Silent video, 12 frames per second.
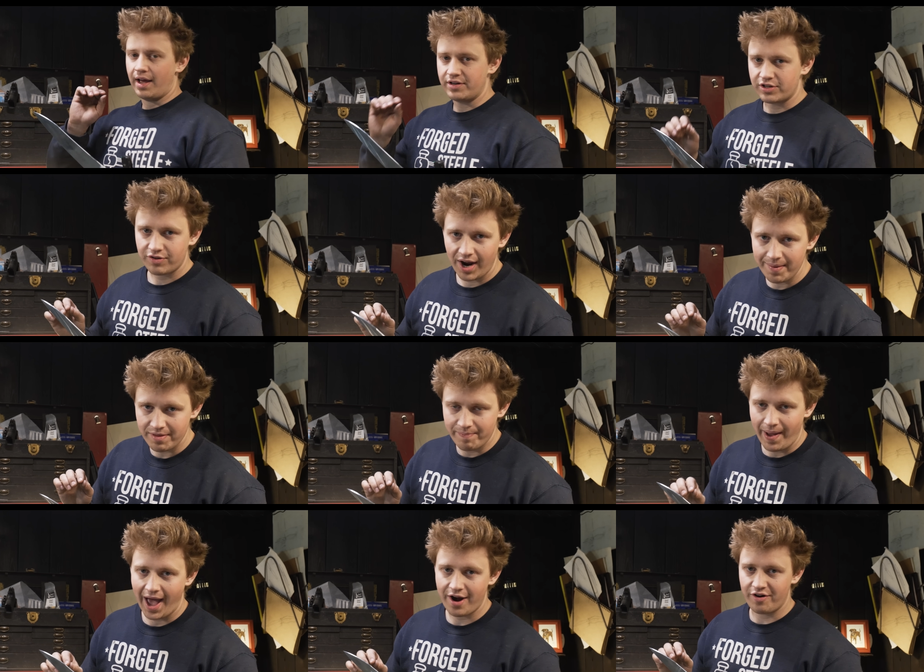I described the
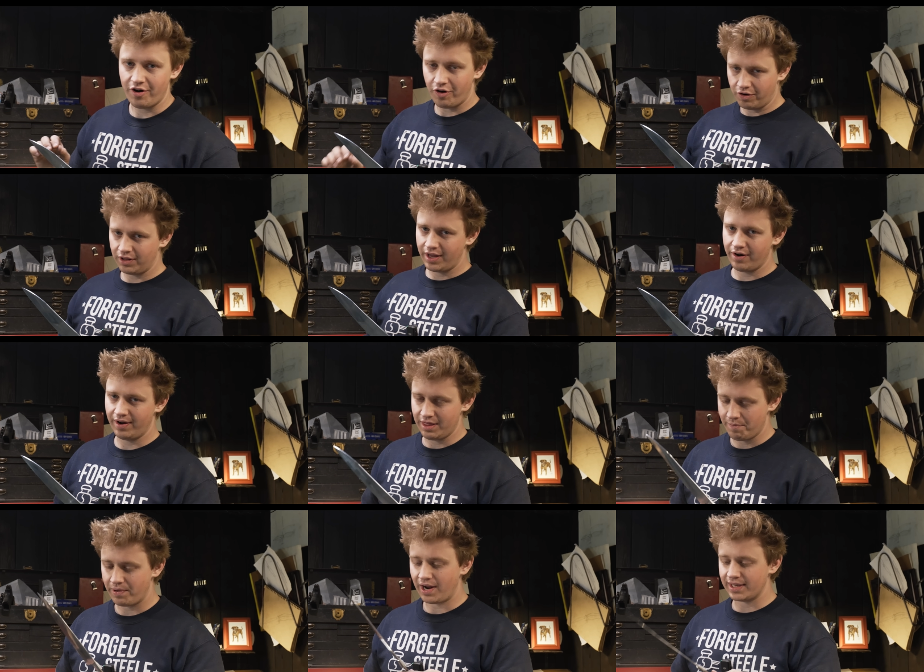pattern earlier in
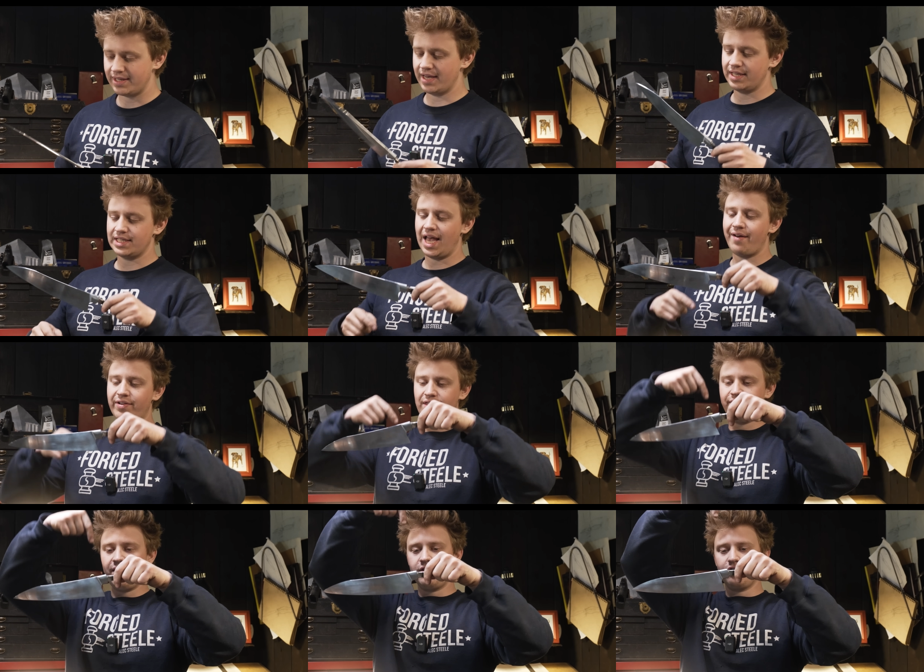the process as having
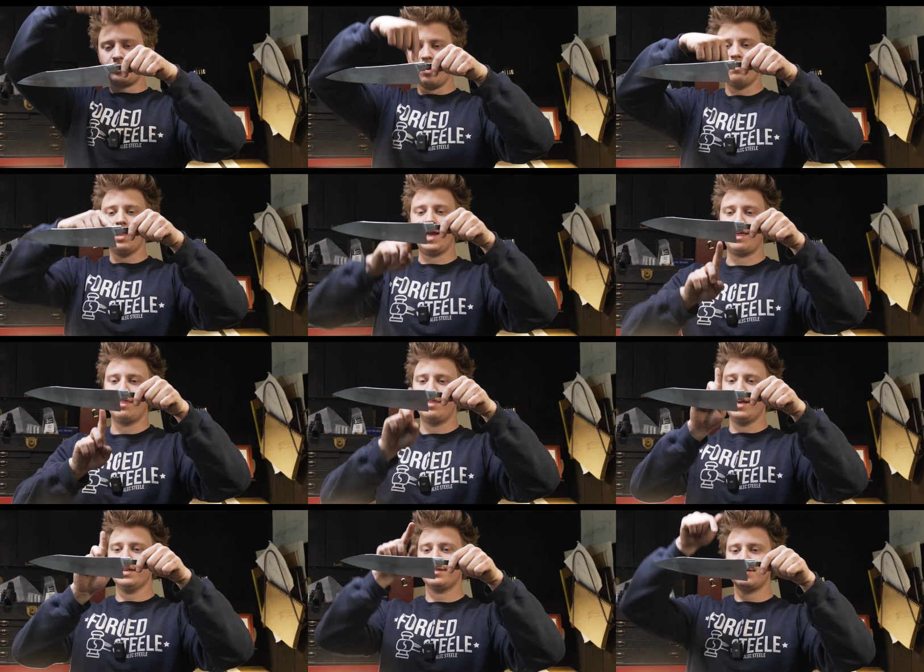the feathers go like
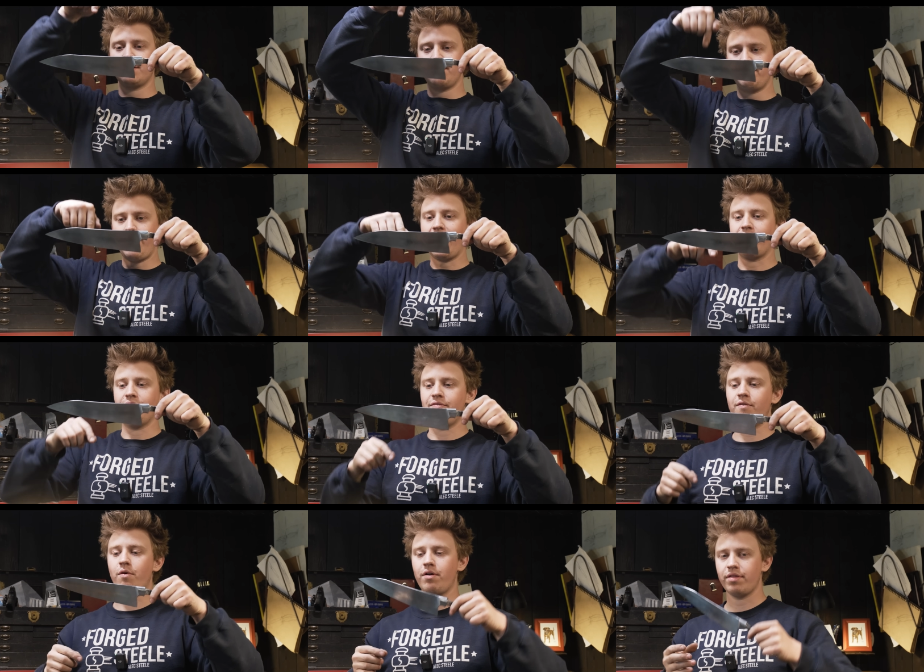this, back and
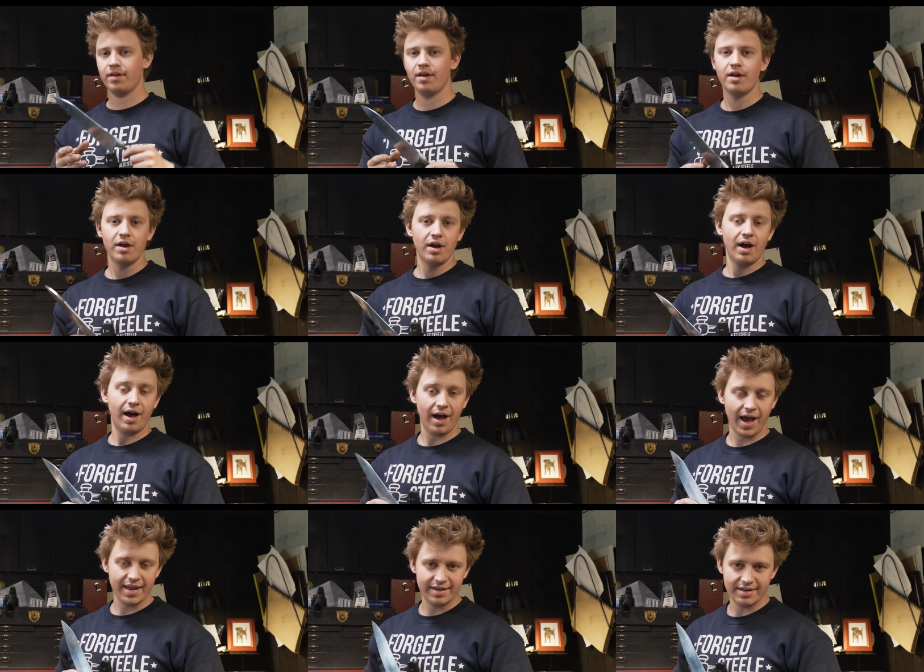forth.
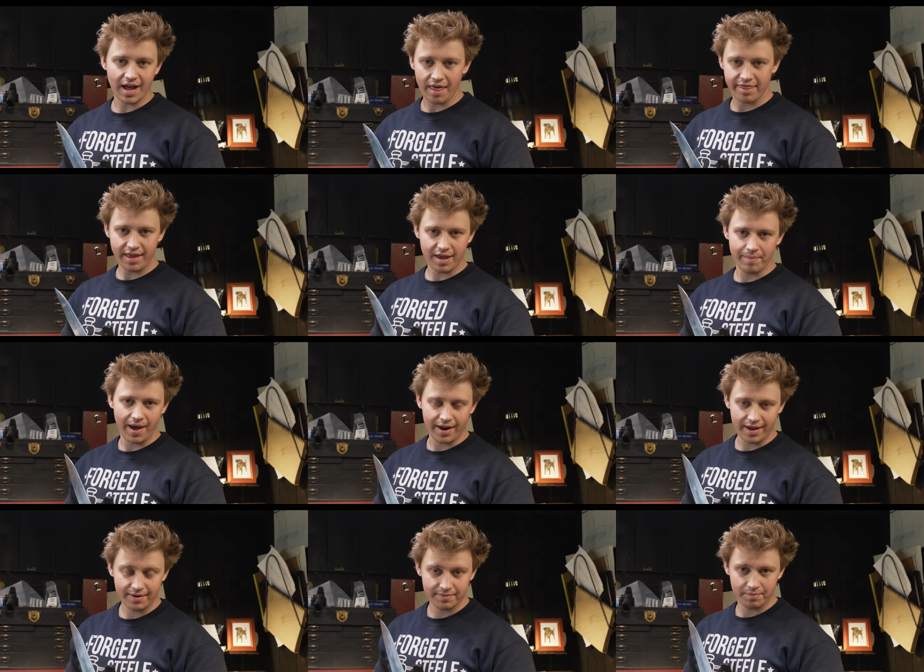I did not think
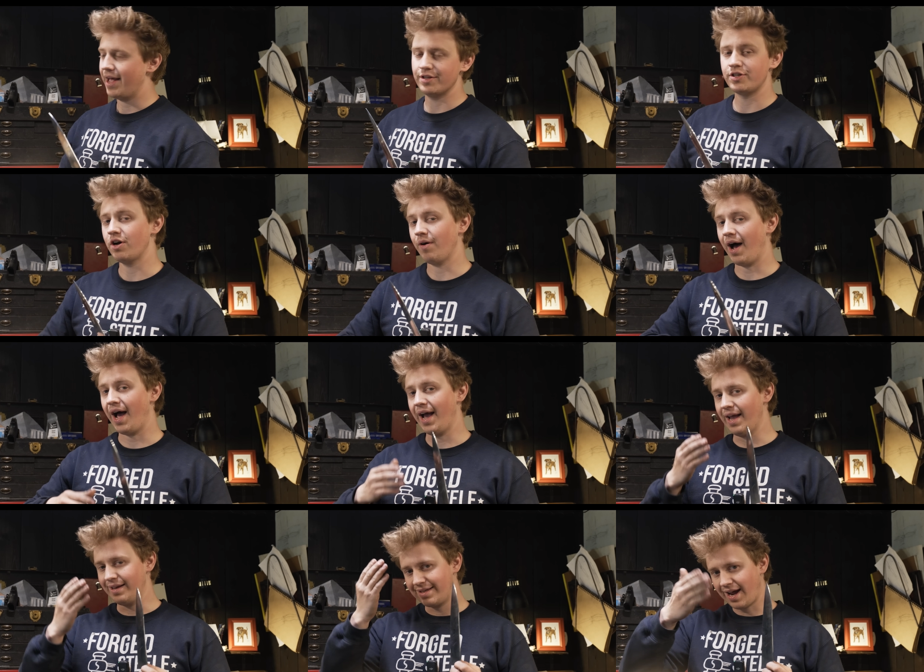about it, and so
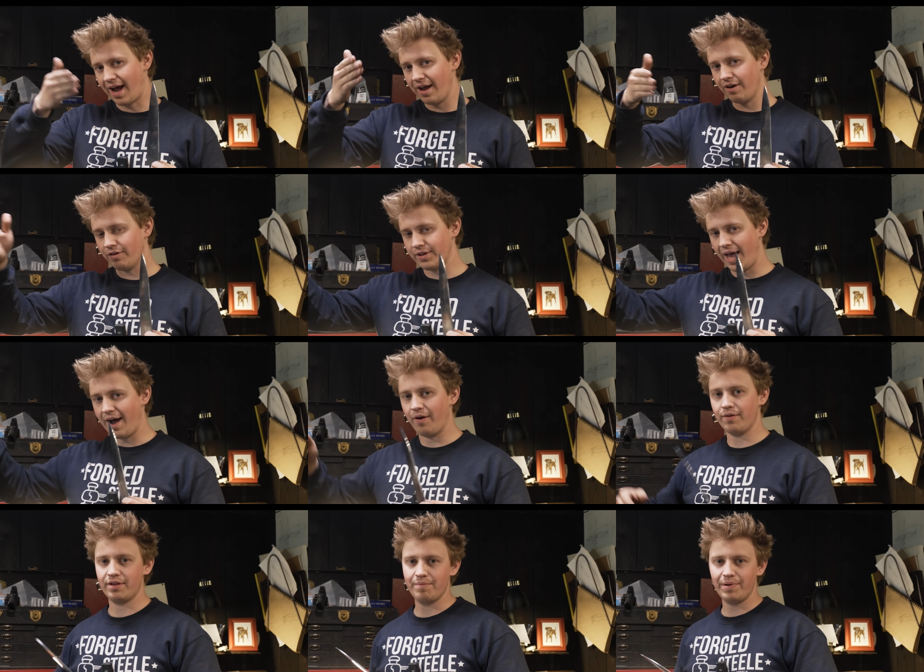I tiled
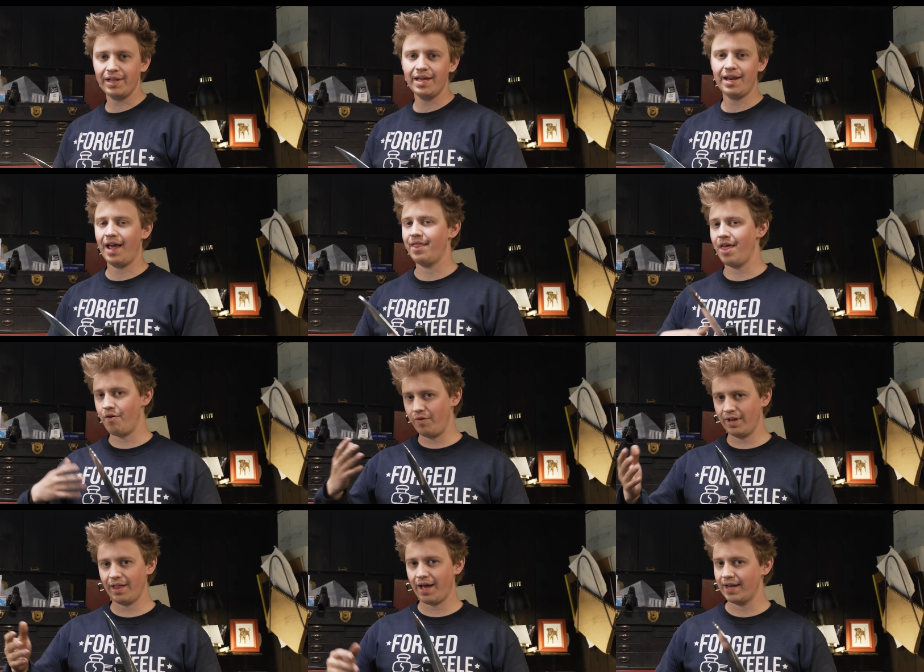out the billet and then
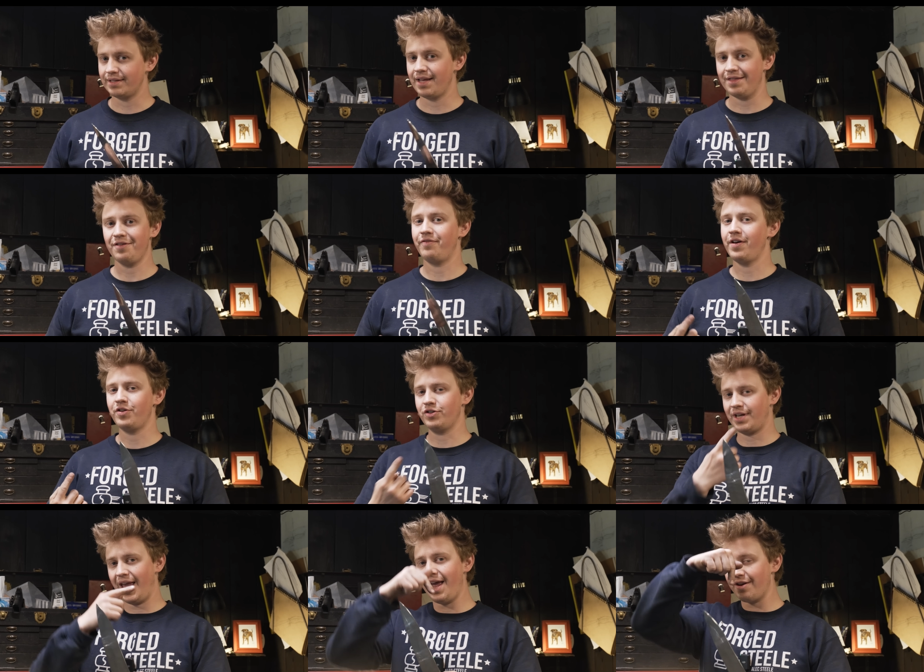realized that the
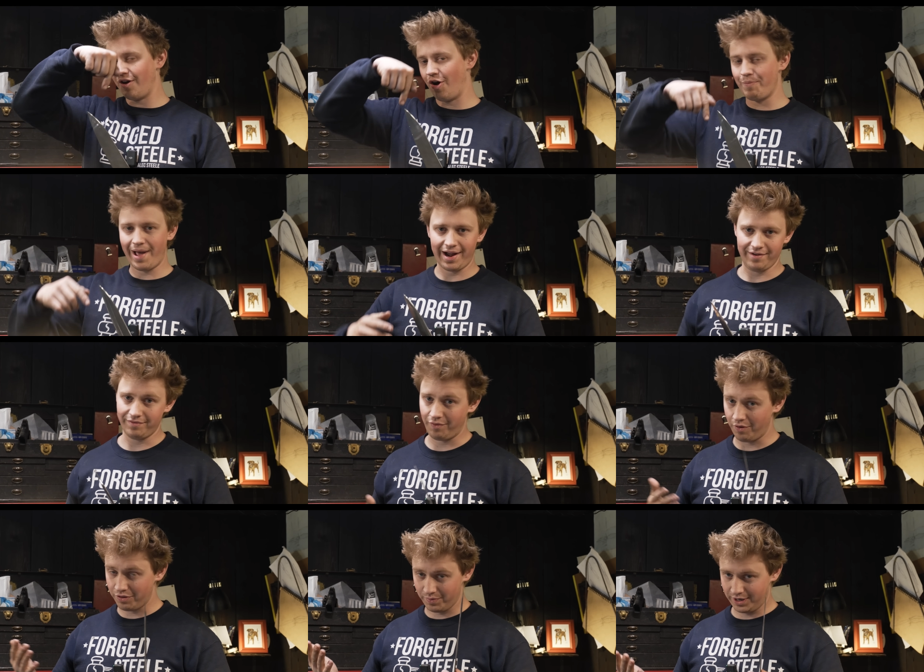feathers can't go back and
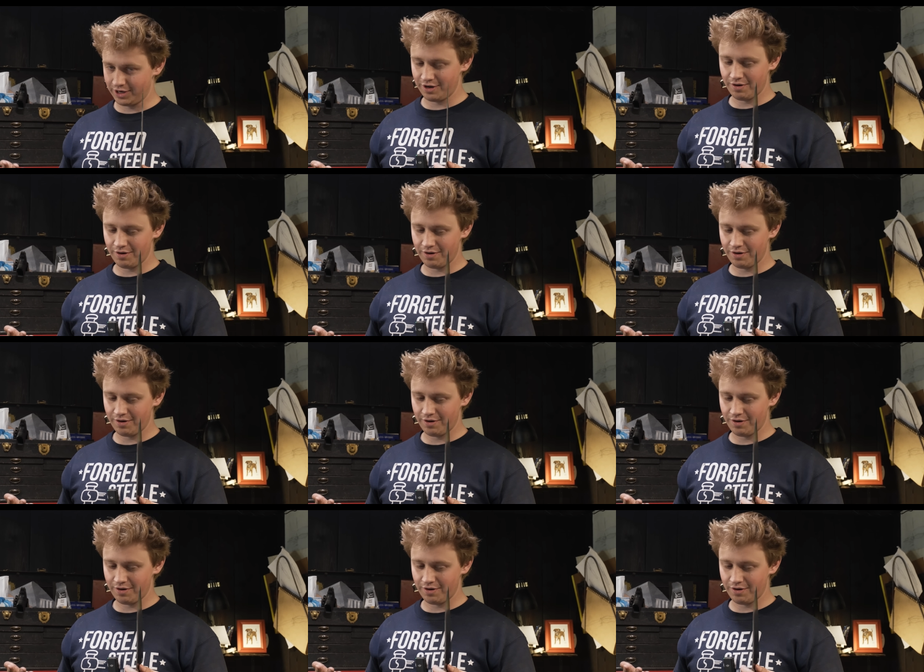forth when you